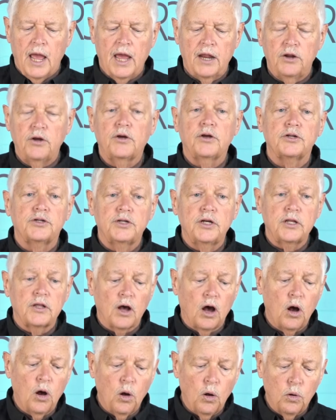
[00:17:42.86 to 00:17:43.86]
And you can see the
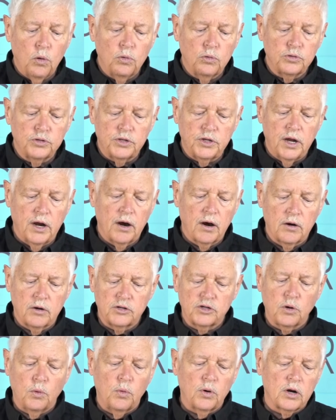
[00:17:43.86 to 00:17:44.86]
holes there.
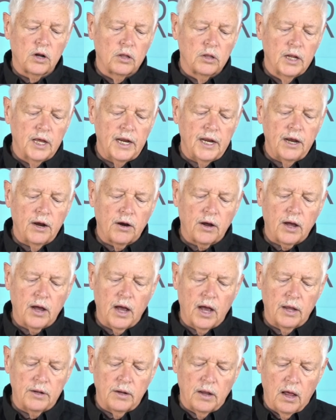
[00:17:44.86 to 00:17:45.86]
So what a linear
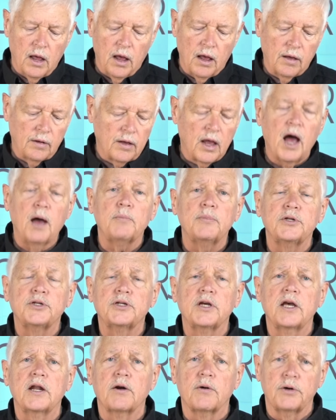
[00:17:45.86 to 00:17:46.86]

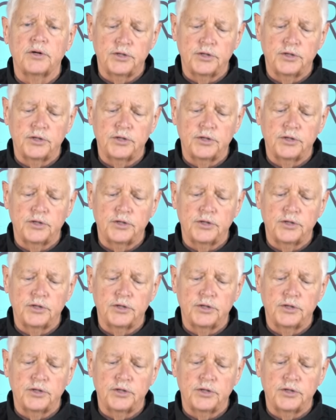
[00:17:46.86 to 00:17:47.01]
compensator